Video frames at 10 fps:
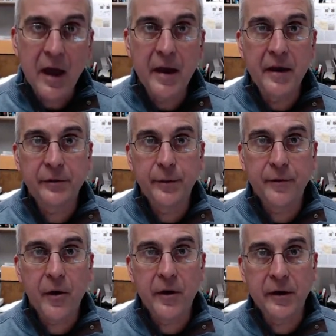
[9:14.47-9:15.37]
And as
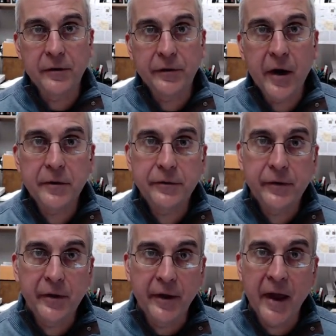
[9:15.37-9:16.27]
we've already
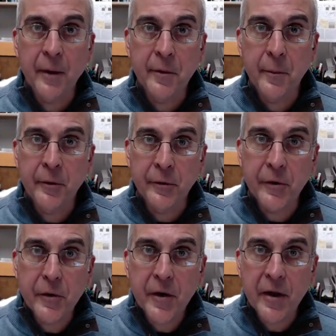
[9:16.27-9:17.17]
discussed, the gamma motor
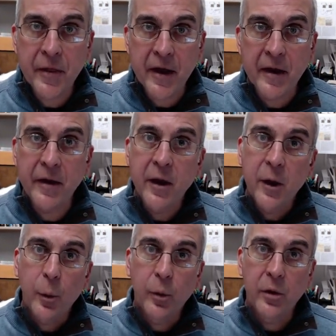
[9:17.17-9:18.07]
neuron then
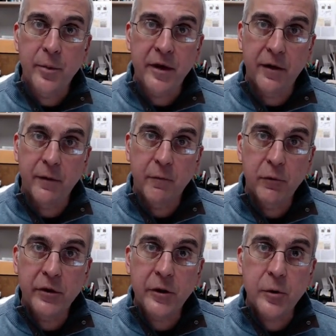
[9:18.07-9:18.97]
will be
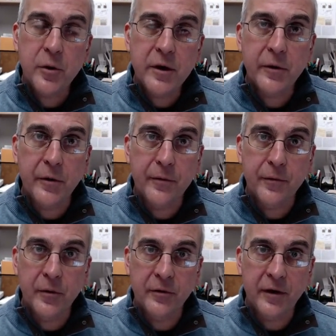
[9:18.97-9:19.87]
really critical
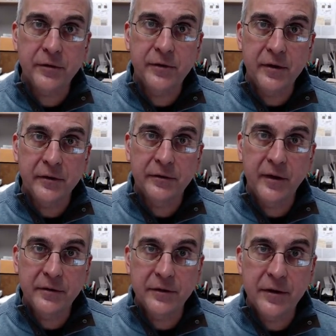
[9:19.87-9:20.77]
for adjusting the
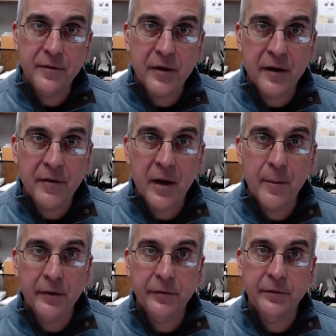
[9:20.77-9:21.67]
sensitivity of
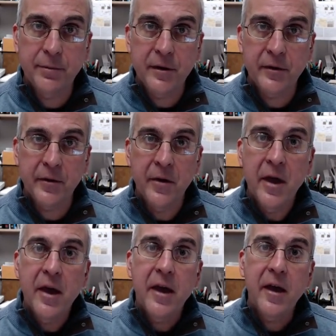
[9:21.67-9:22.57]
that muscle spindle
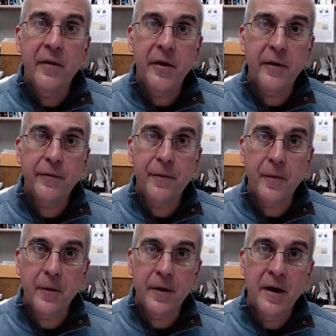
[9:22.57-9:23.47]
and
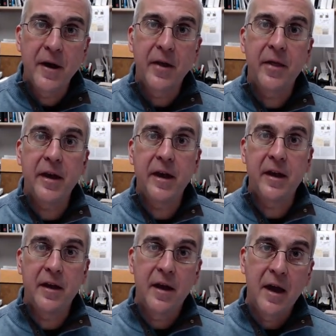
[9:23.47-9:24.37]
therefore
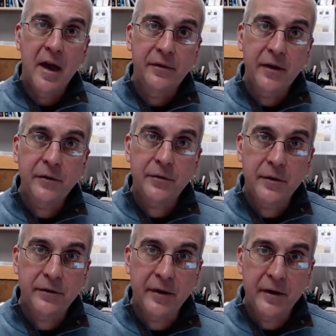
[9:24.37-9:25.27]
the
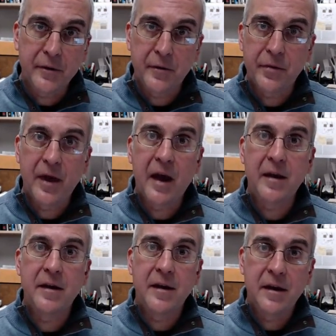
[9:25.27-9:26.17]
sensory signal
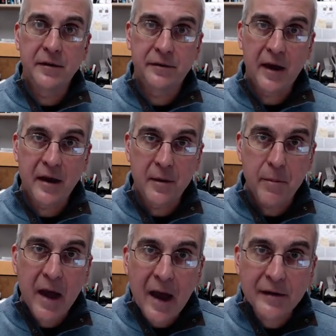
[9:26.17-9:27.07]
that is then
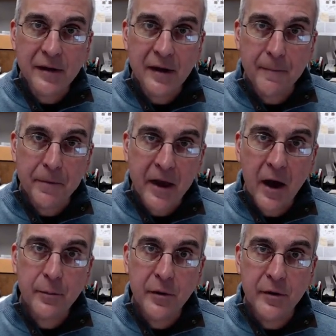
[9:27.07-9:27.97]
impacting the
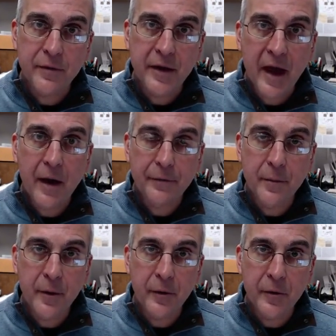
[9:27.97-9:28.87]
output of the
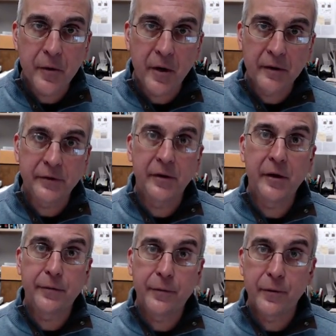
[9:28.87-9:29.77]
alpha motor neurons and
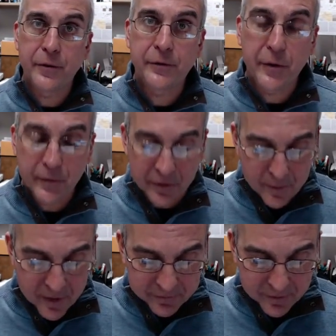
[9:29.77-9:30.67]
therefore the tone of
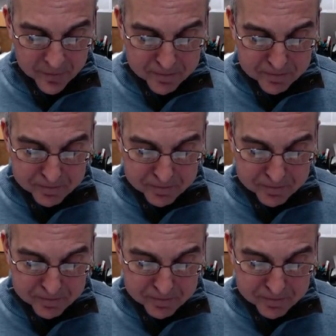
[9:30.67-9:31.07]
the muscle.